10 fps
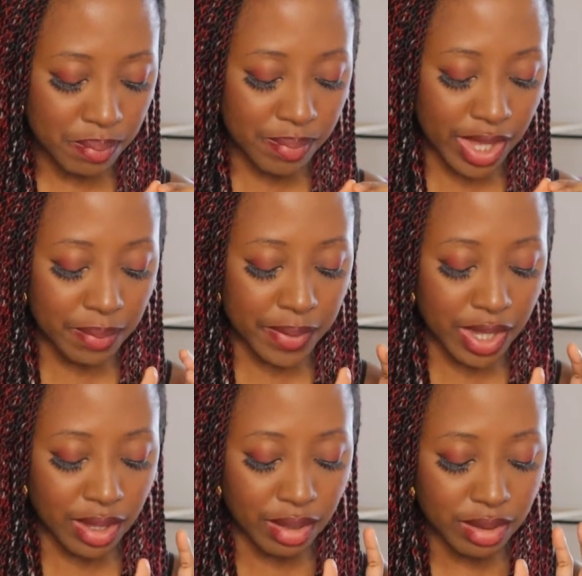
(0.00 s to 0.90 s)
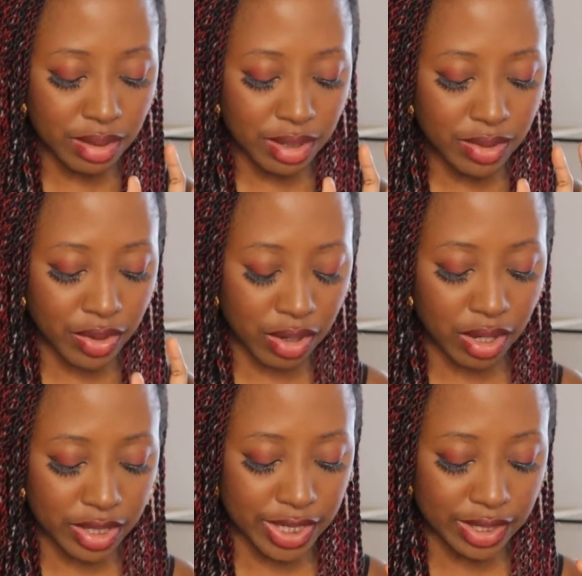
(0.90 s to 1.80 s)
maybe the
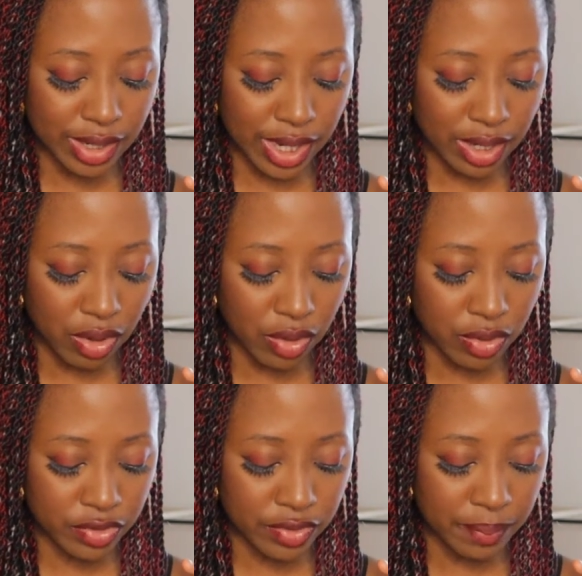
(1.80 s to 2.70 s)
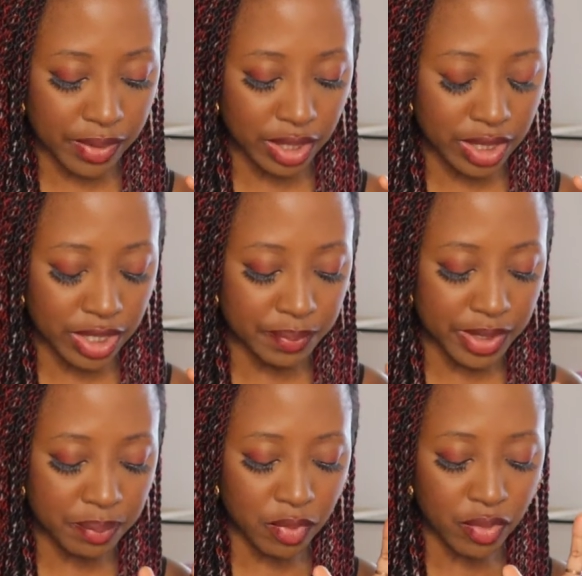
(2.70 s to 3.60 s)
color like that or something a little
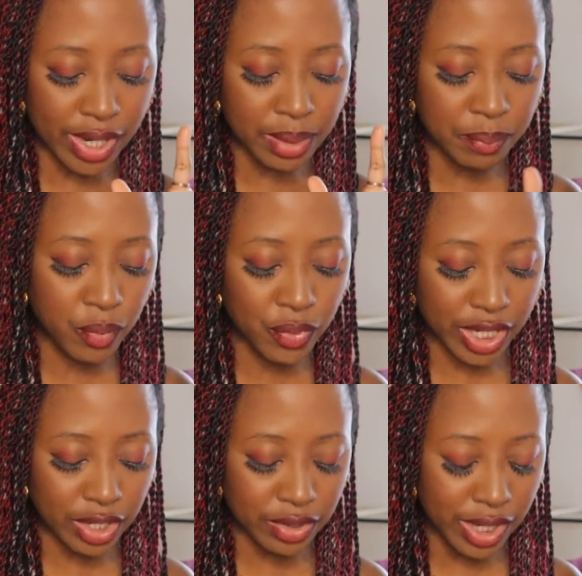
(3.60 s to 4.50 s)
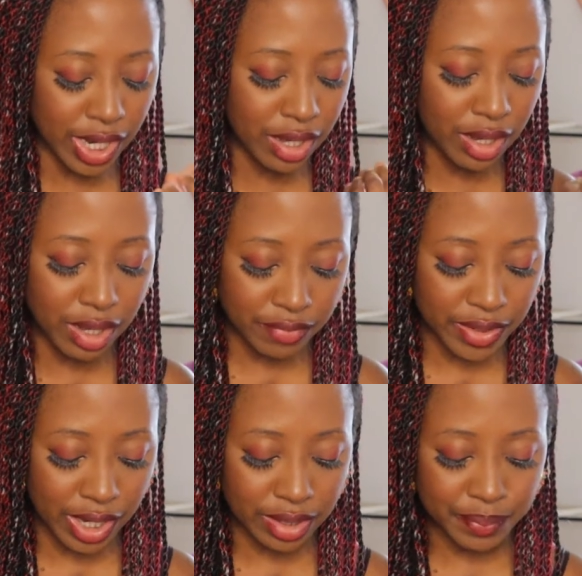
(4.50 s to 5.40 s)
bit more like moodier. I
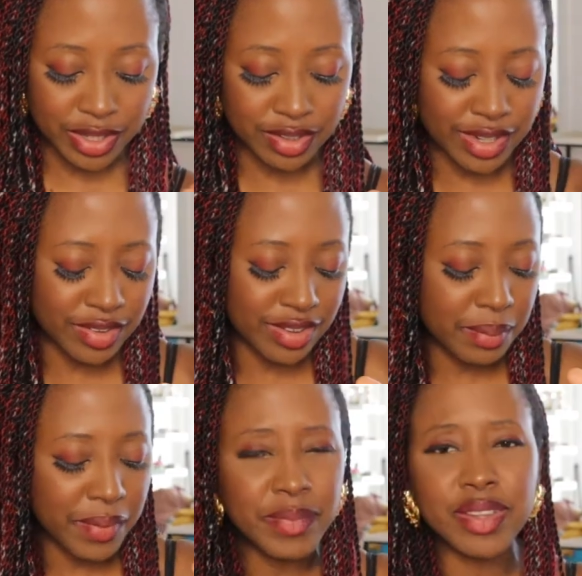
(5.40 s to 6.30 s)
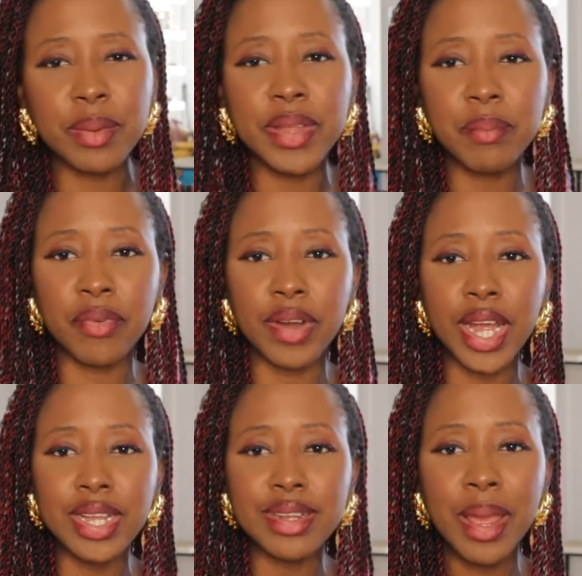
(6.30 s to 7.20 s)
love that because at the same time it's a bit
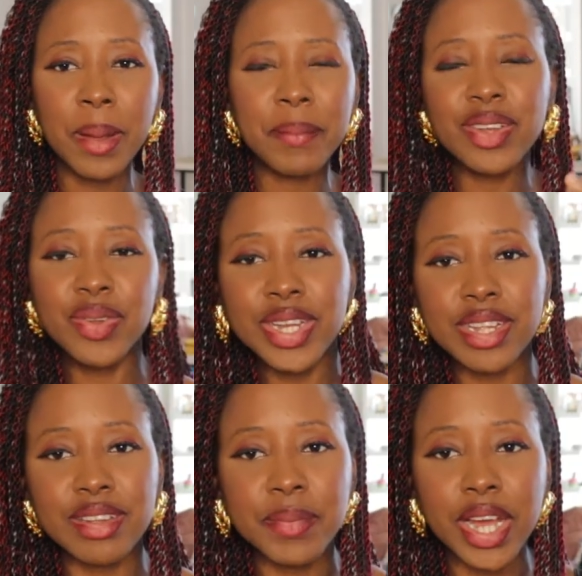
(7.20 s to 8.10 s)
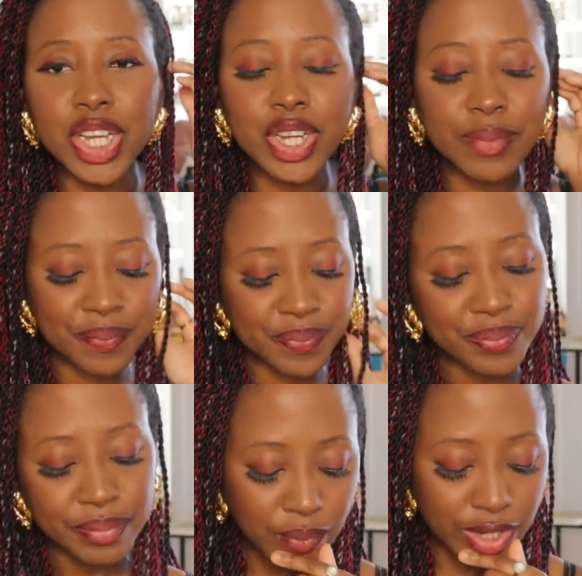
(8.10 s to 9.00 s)
bright, but not as much.
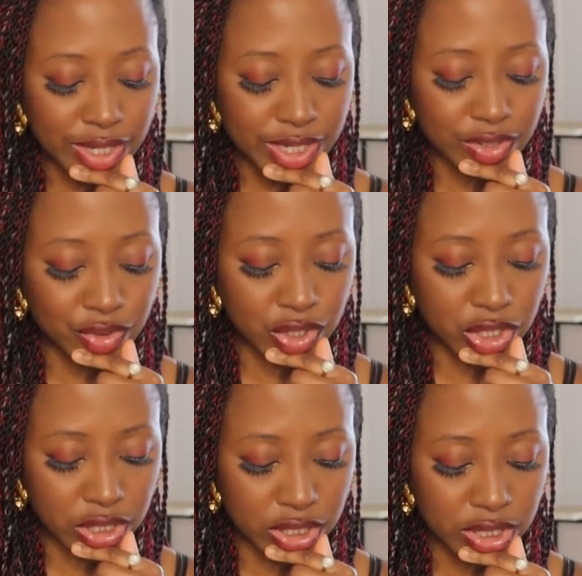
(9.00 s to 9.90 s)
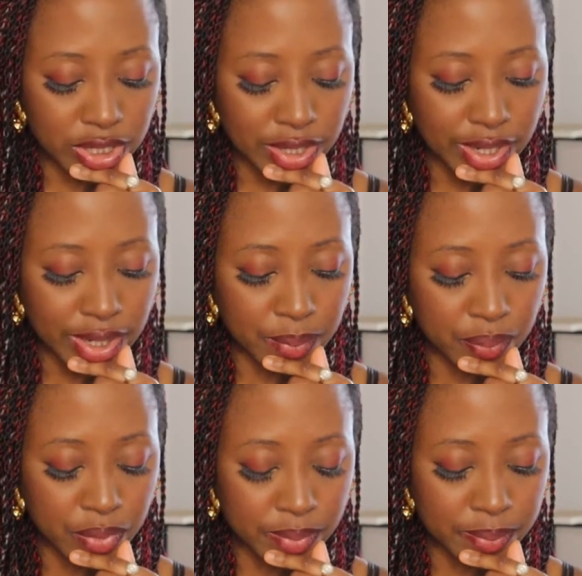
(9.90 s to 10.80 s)
That one is good and I'm
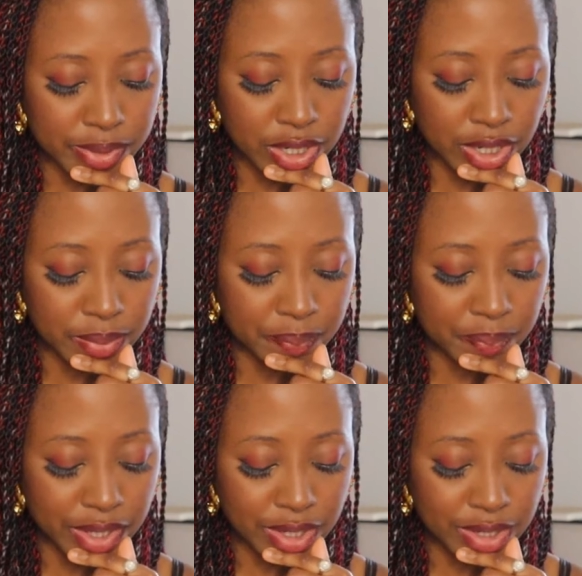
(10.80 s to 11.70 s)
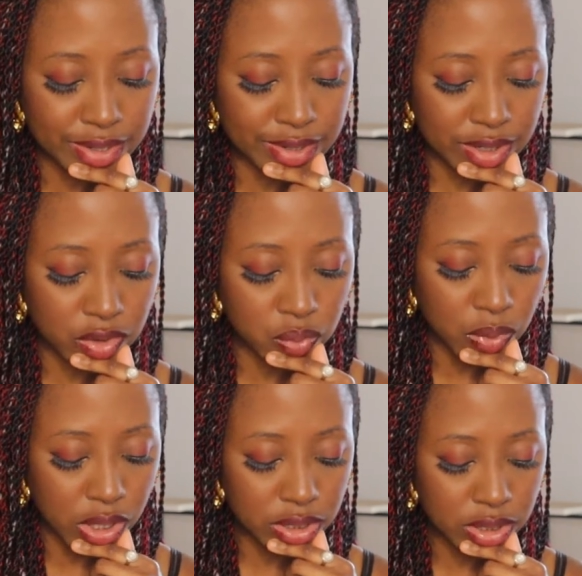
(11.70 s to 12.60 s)
probably gonna pick this
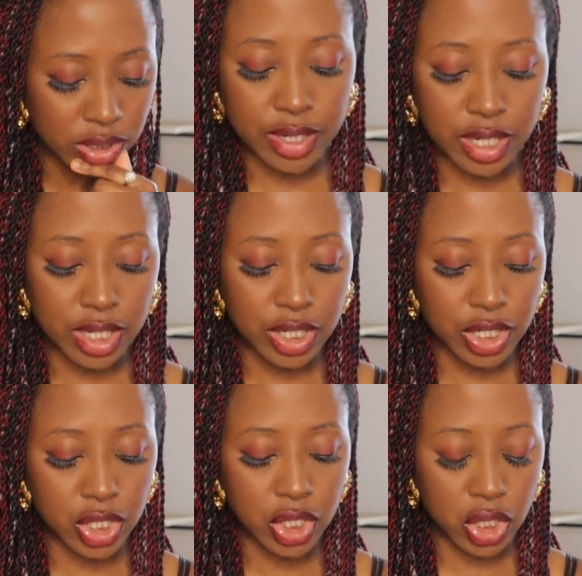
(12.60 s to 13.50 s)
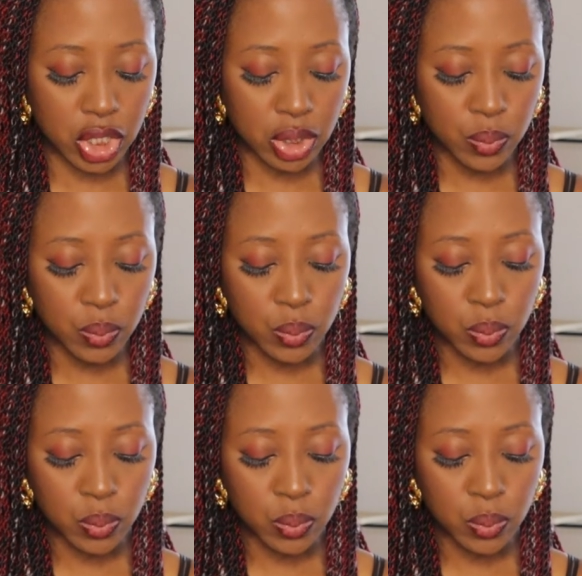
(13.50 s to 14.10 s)
one. I'm gonna go